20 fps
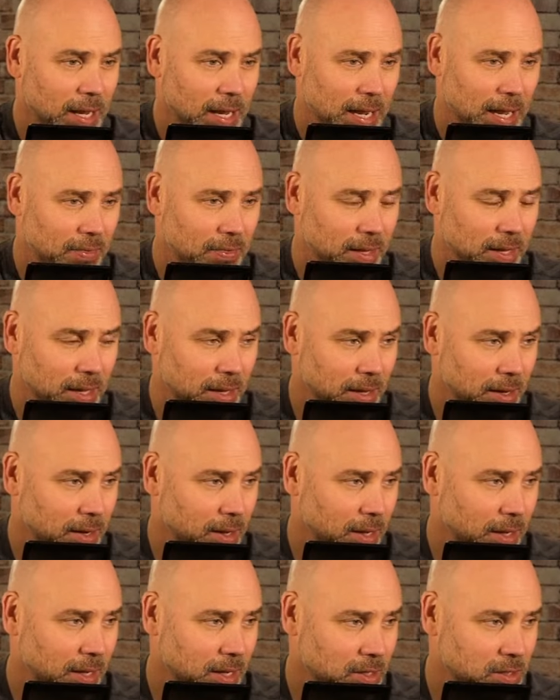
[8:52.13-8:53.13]
and then
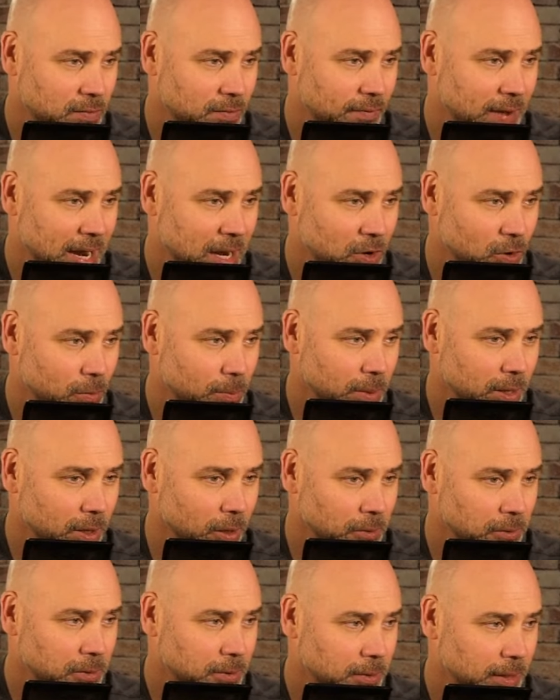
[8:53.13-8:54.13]
against
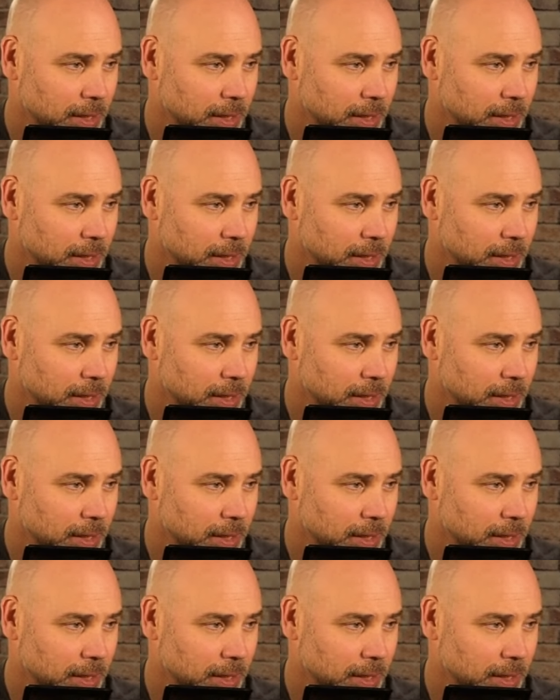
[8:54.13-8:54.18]
Vanderbilt